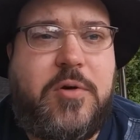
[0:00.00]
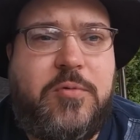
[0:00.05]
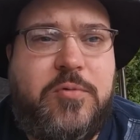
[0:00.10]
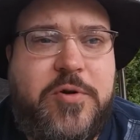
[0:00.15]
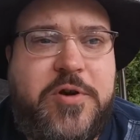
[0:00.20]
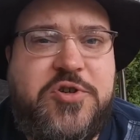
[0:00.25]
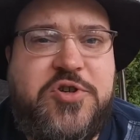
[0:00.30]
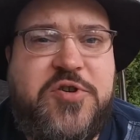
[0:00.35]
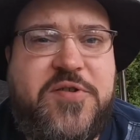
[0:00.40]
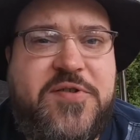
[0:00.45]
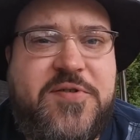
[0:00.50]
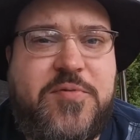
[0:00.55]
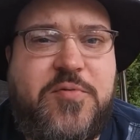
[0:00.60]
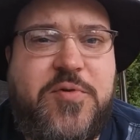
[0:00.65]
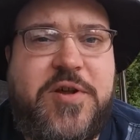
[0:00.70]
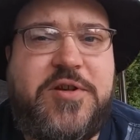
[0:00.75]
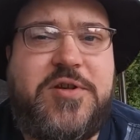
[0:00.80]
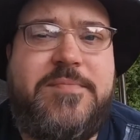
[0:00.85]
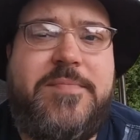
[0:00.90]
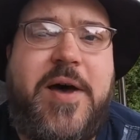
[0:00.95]
Rich,
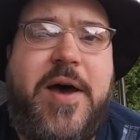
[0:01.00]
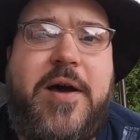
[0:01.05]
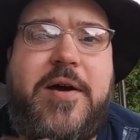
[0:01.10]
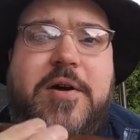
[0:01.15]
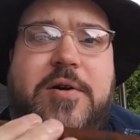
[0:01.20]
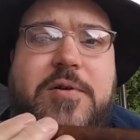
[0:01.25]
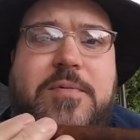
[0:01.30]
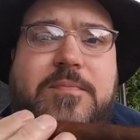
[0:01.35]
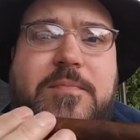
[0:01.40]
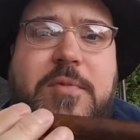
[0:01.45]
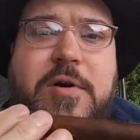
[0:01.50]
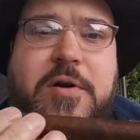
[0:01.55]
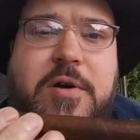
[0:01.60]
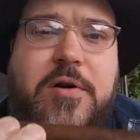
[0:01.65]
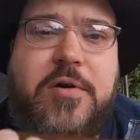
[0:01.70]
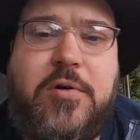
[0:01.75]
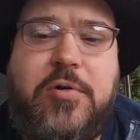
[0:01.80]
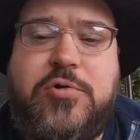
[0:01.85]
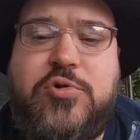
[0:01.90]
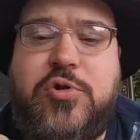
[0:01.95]
sweet tobacco on a
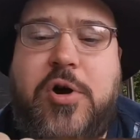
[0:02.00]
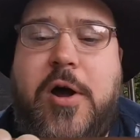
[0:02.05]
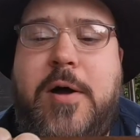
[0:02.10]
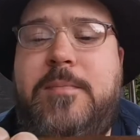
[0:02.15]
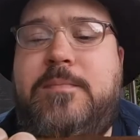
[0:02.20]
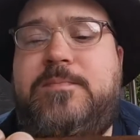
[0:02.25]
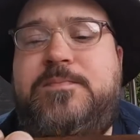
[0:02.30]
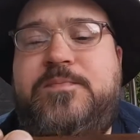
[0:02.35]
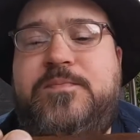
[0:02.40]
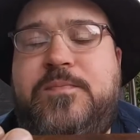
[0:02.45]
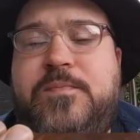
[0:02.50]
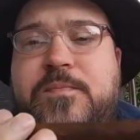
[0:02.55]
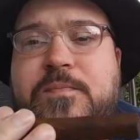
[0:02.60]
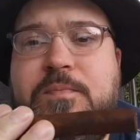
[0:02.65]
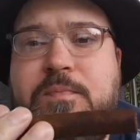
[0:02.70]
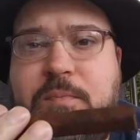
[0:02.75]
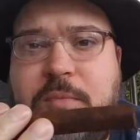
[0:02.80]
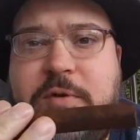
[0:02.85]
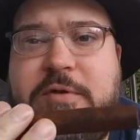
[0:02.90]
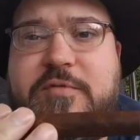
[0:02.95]
cold draw.
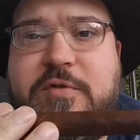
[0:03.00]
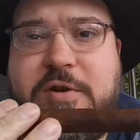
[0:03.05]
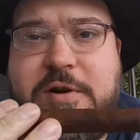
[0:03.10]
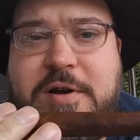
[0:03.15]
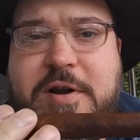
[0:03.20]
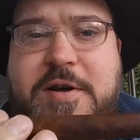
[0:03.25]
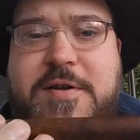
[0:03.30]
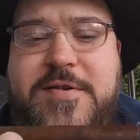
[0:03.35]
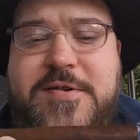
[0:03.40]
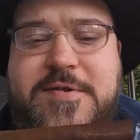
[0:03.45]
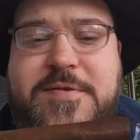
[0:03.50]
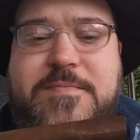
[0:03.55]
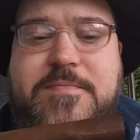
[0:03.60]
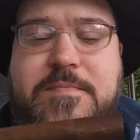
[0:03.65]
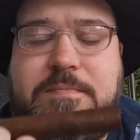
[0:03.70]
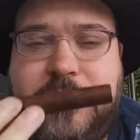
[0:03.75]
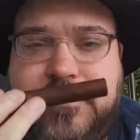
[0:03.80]
Very nice.